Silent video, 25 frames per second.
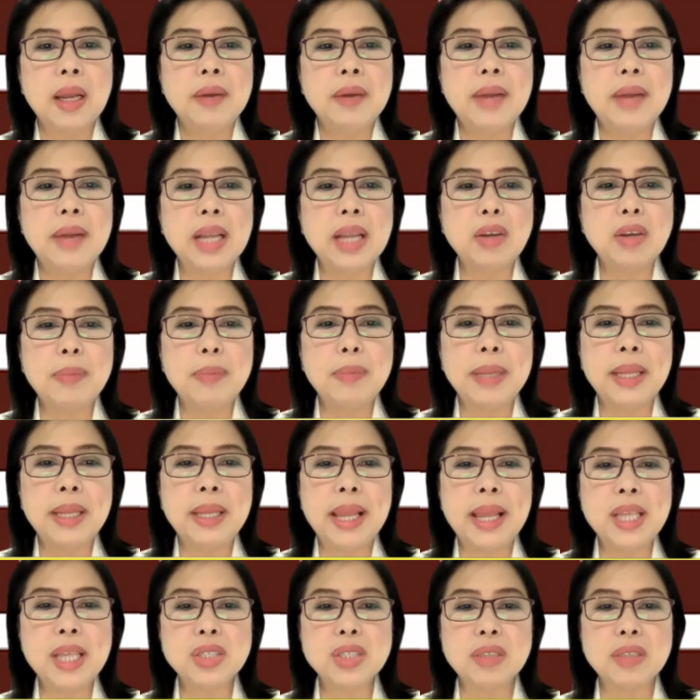
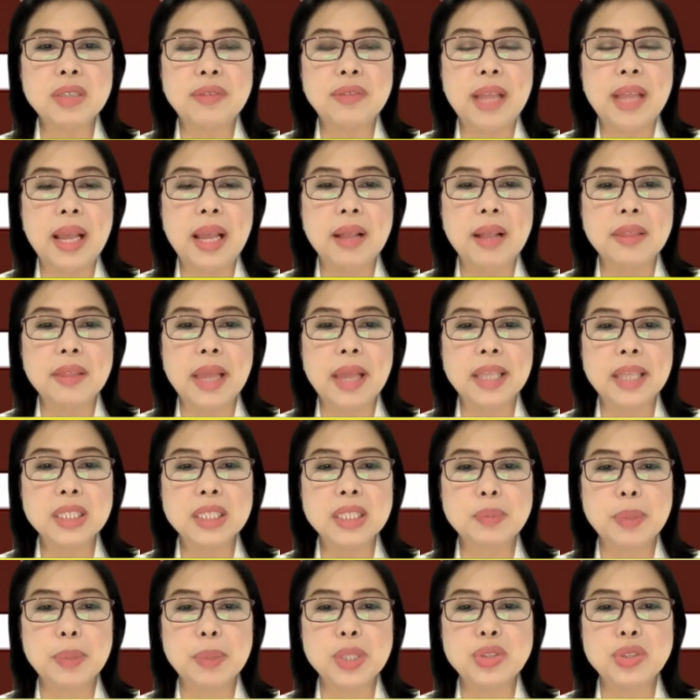Recommendations of the health
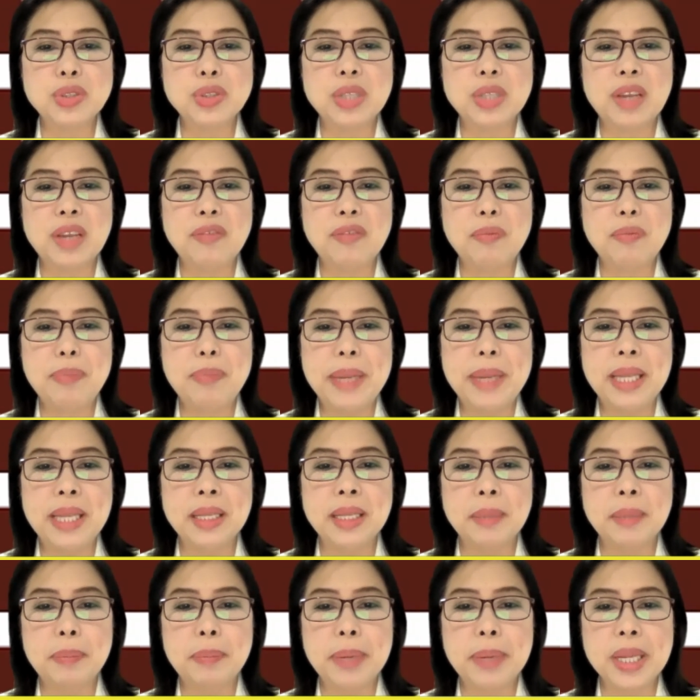experts should have been
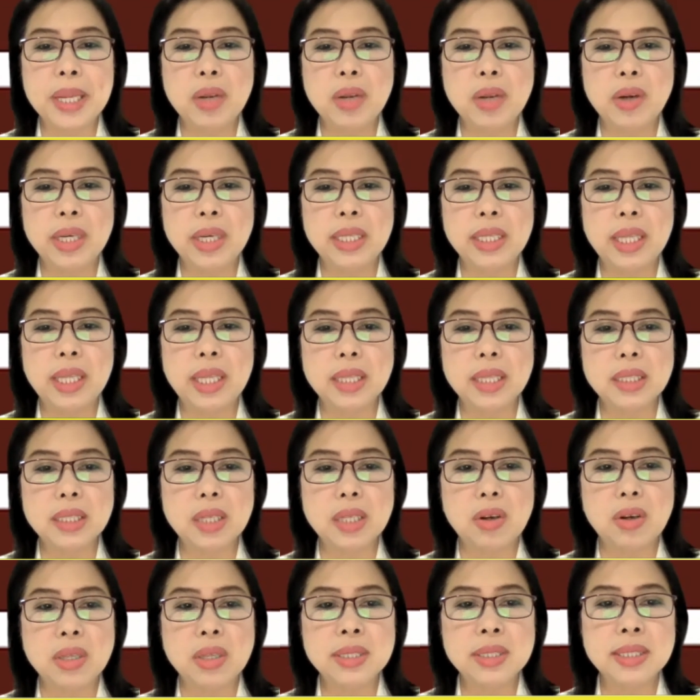the priority at the
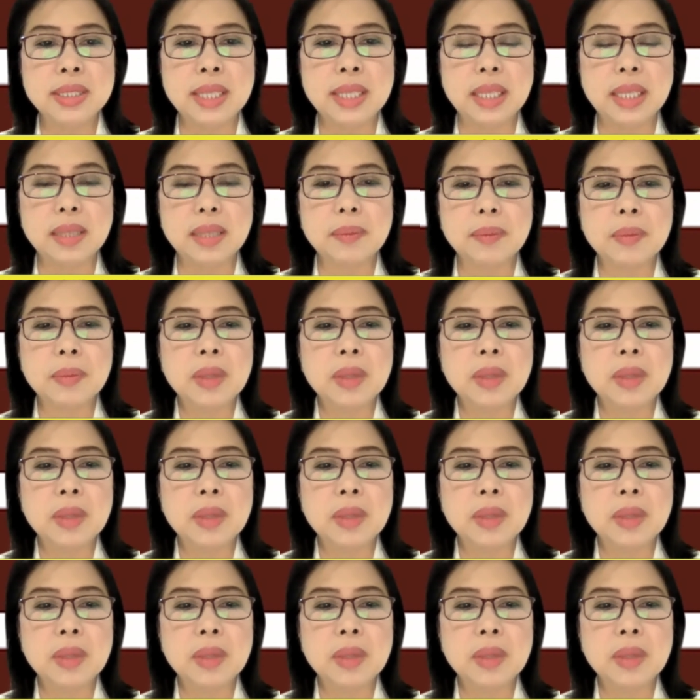onset.